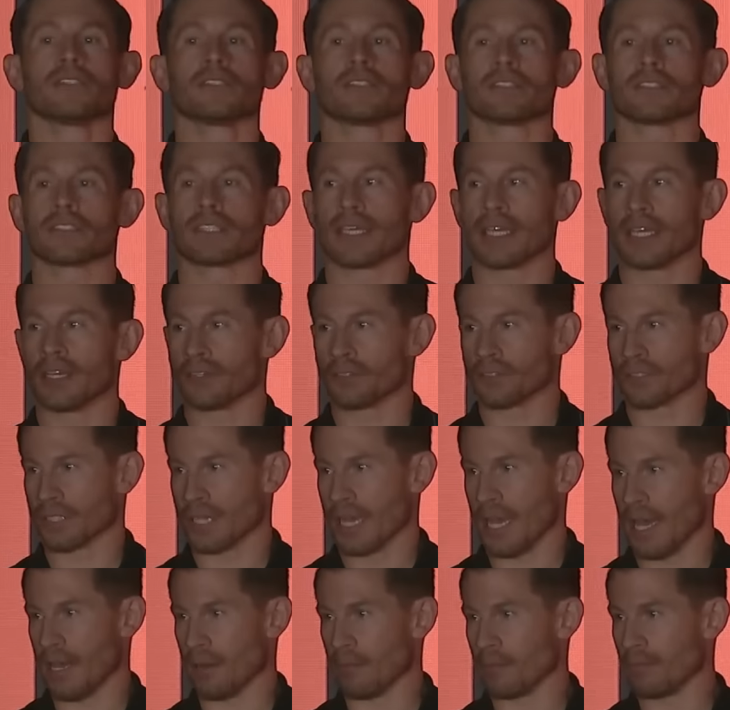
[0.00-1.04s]
skills
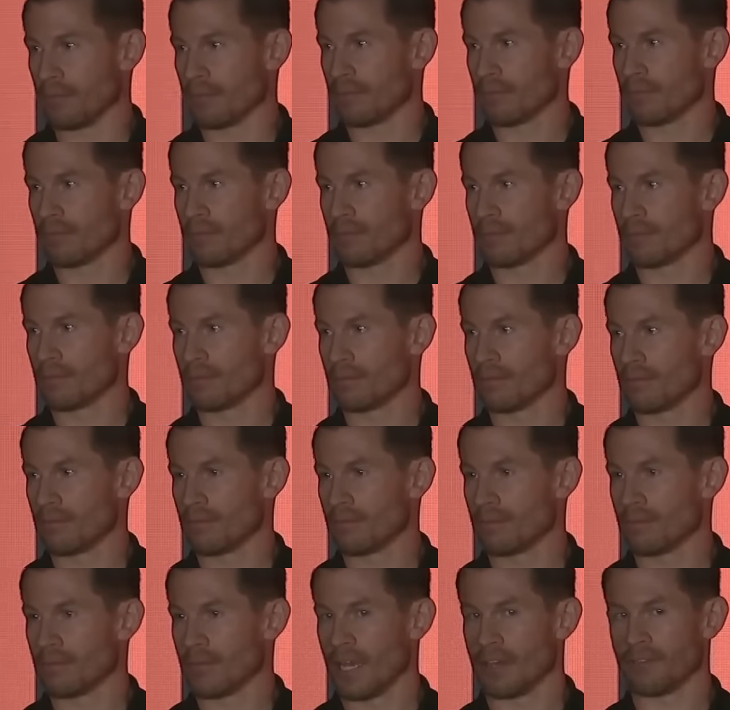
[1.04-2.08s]
game
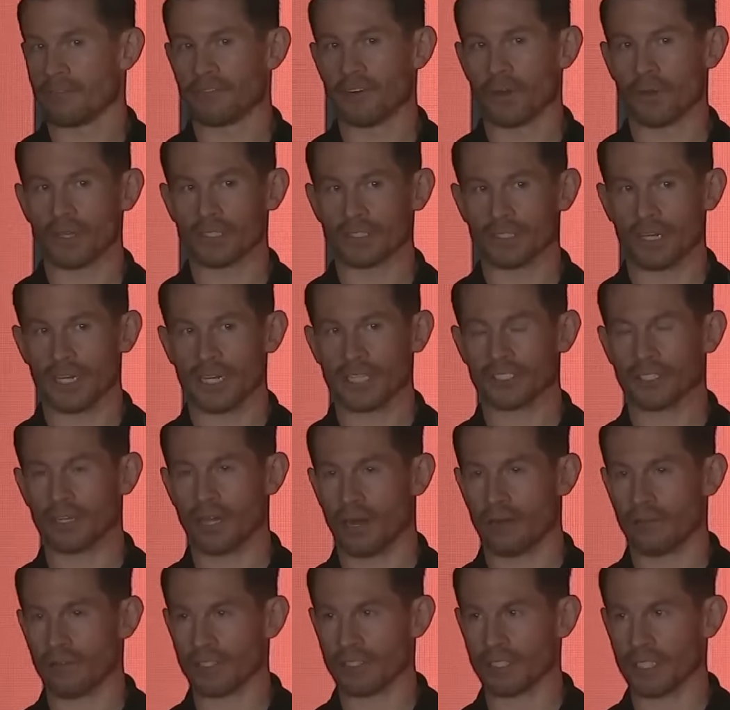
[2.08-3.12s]
and focus on each
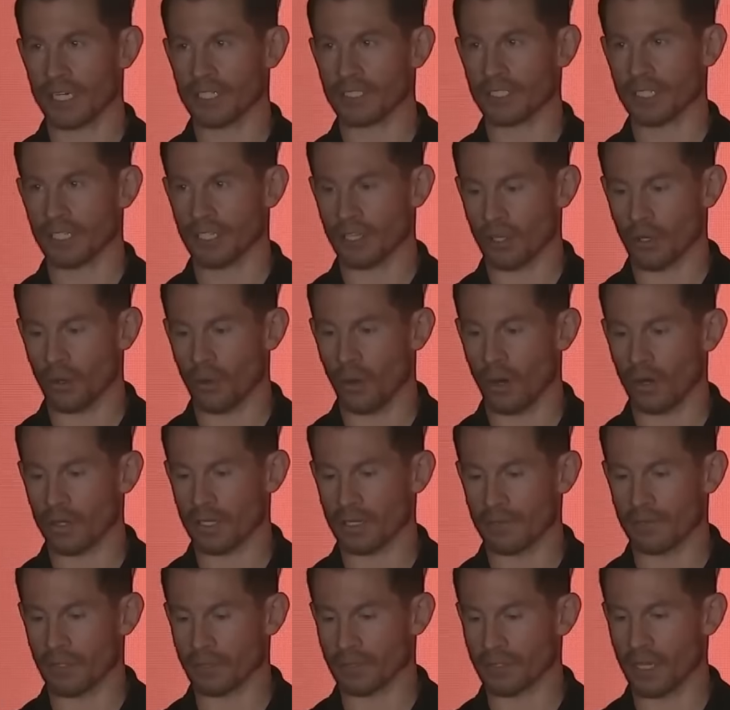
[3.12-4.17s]
conversation and the
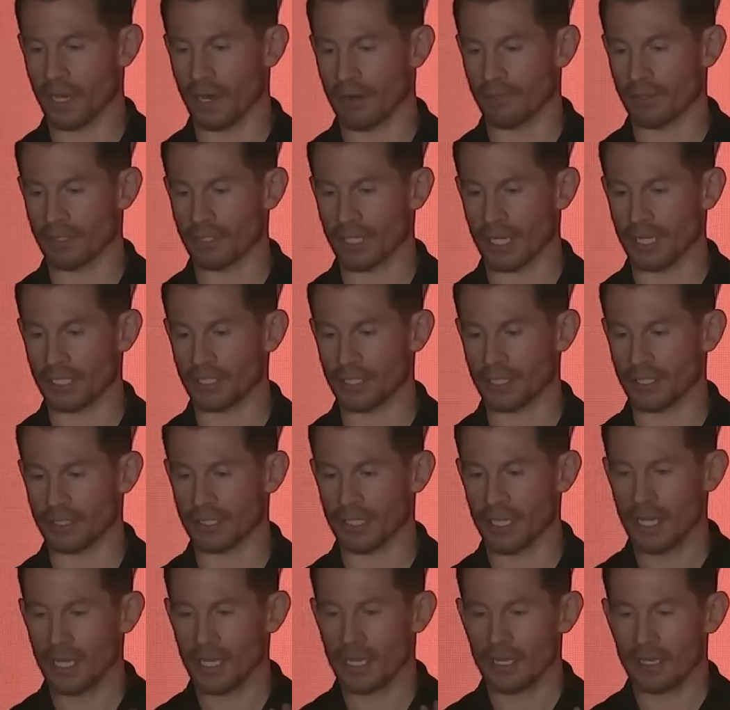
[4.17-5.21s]
quality of those conversations.
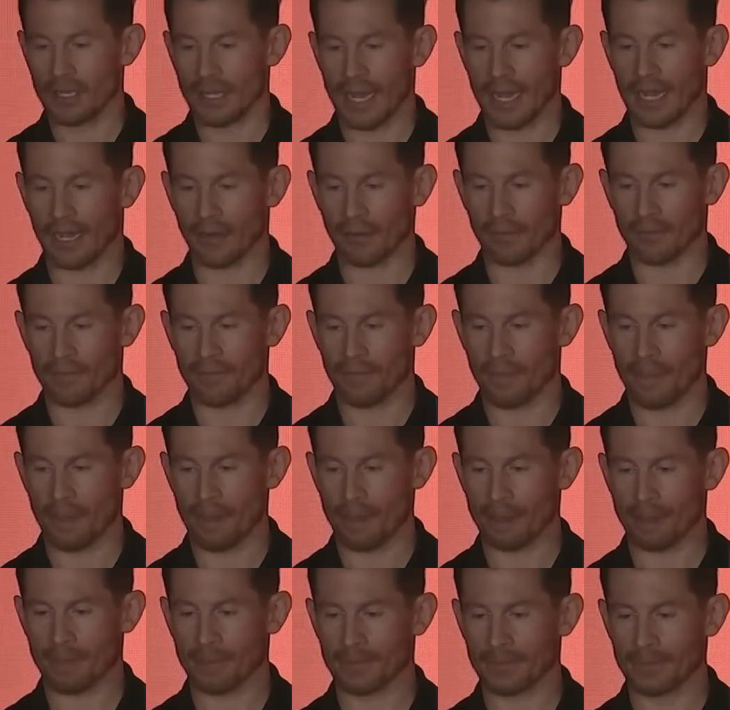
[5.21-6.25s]
Now,
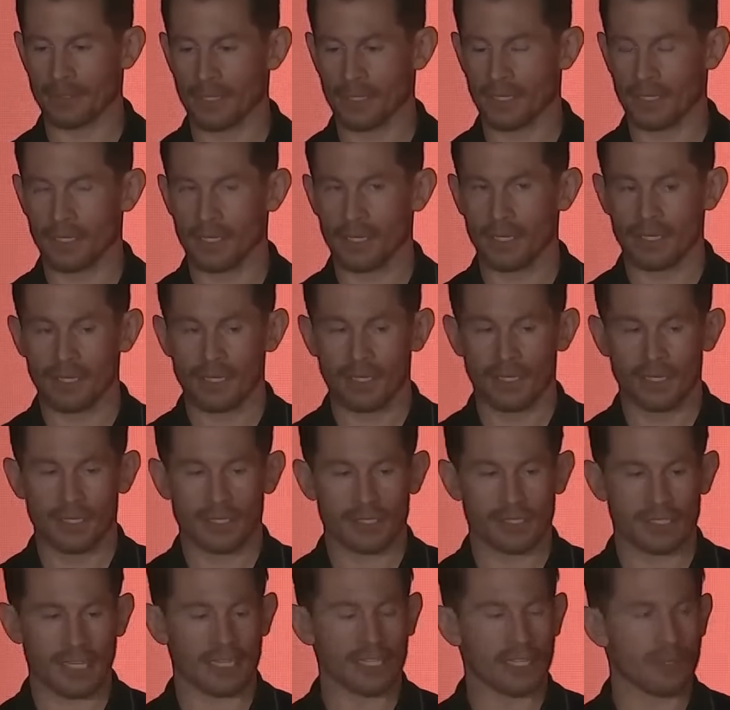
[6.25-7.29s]

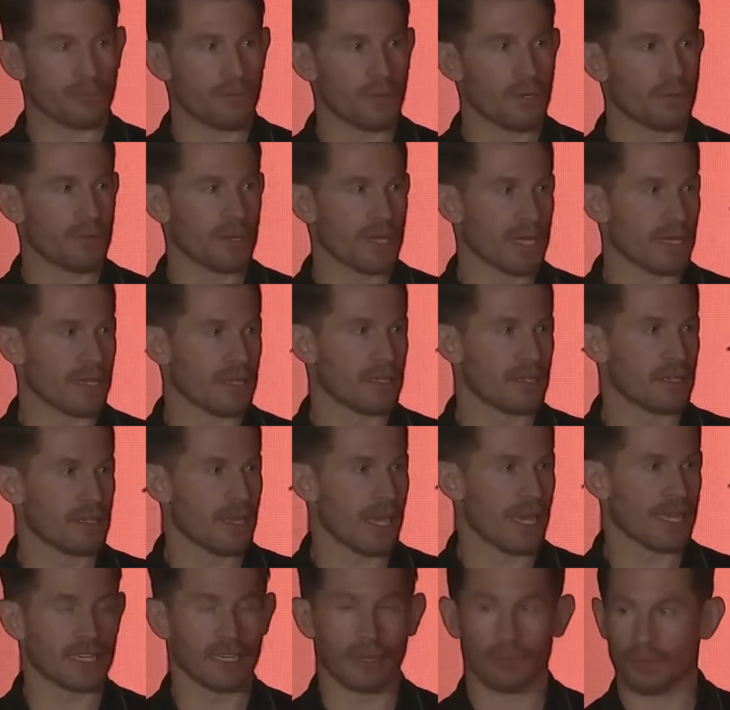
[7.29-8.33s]
selling will be
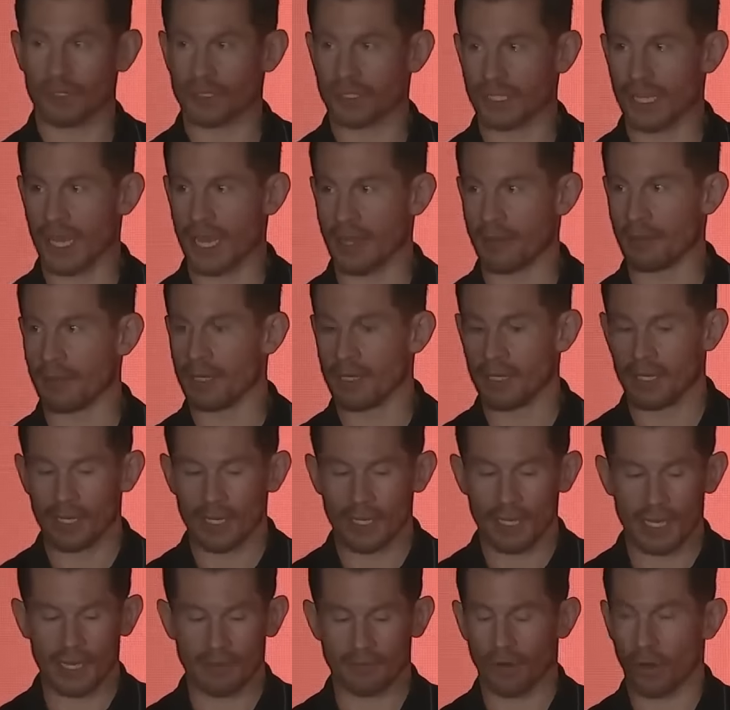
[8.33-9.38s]
a numbers game
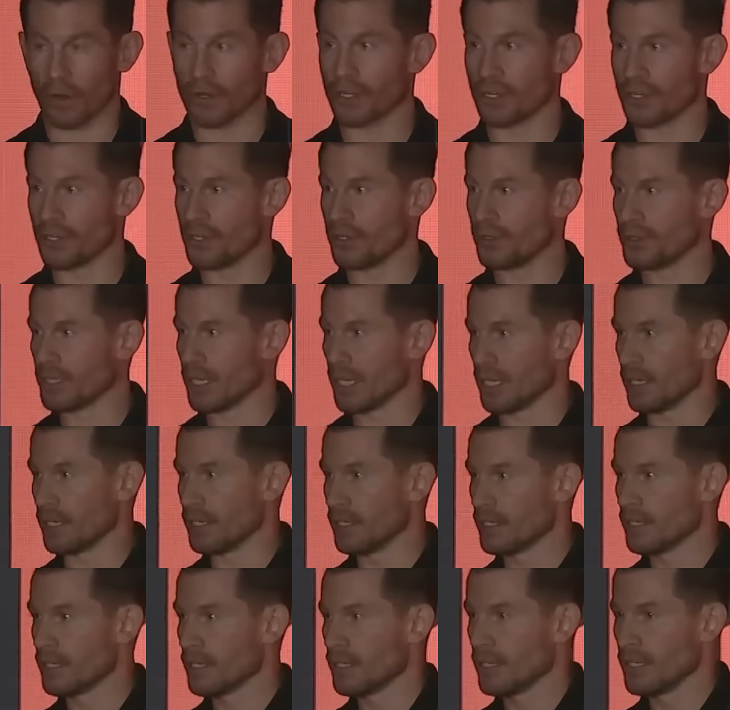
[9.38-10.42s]
if all you're using
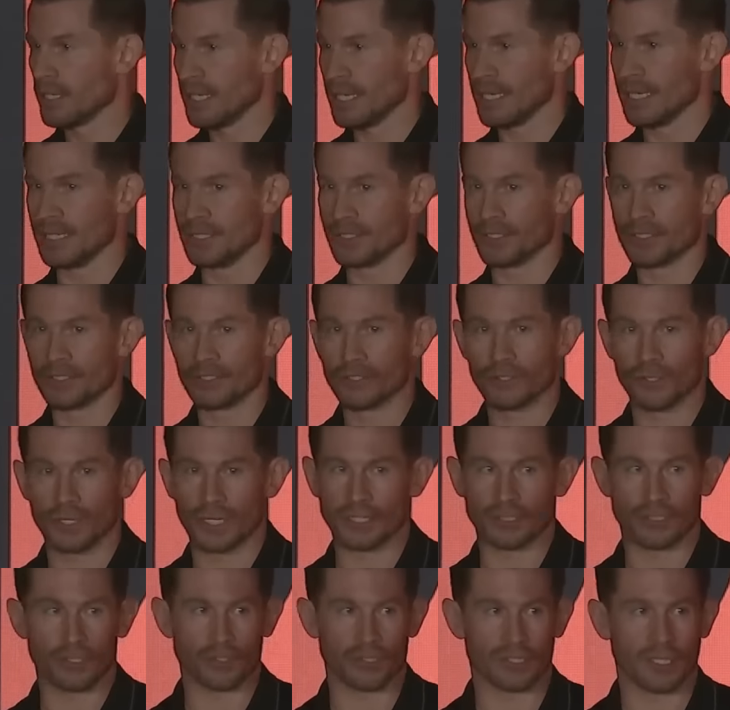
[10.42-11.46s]
is
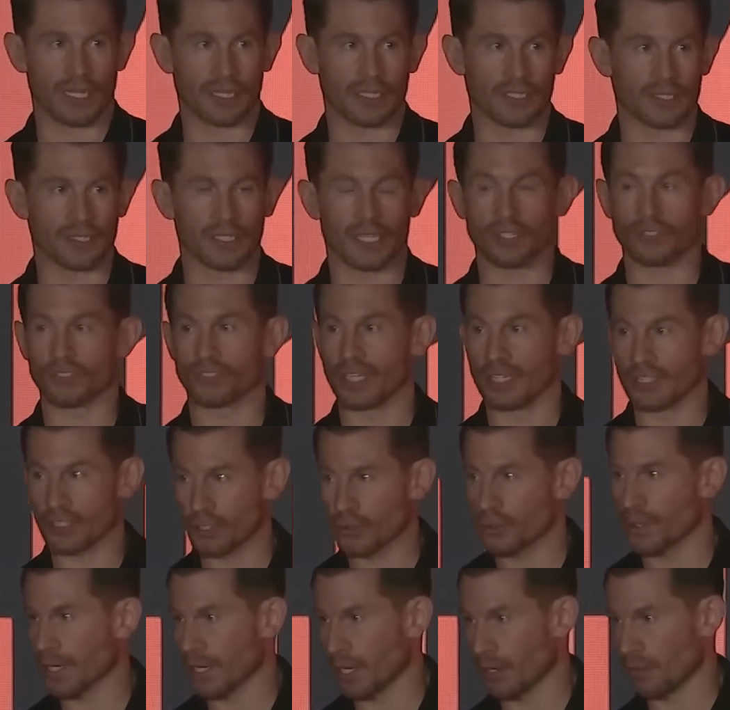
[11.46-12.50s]
traditional selling skills that
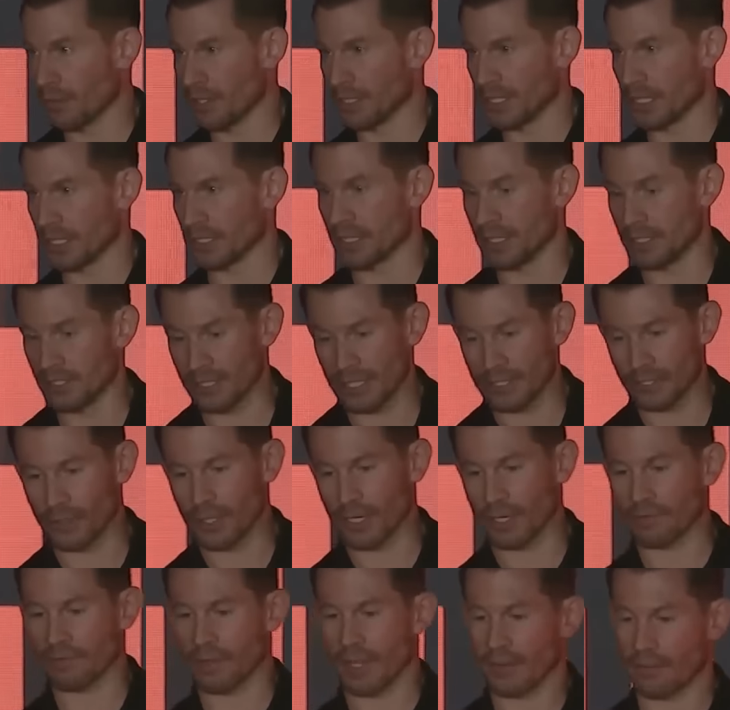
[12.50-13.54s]
trigger resistance, that
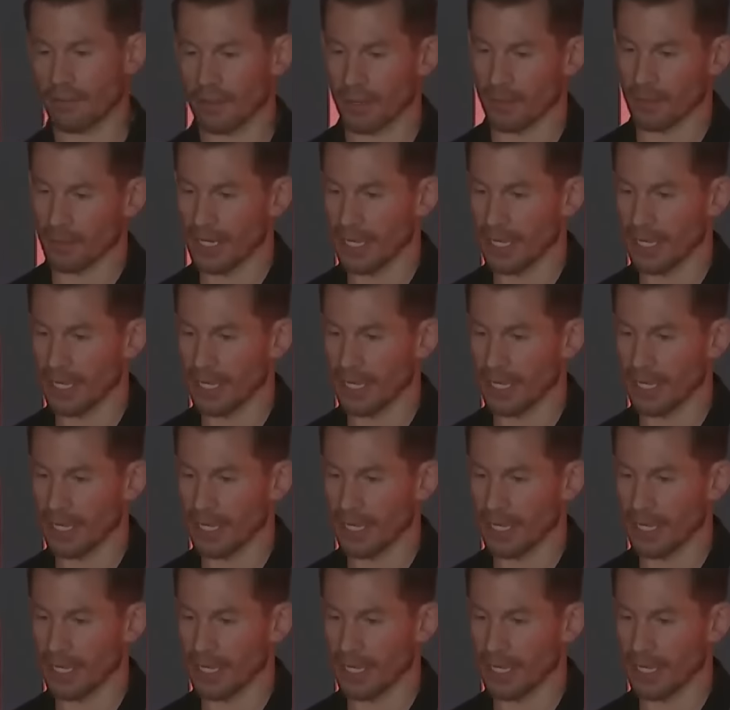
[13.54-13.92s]
trigger flight or flight.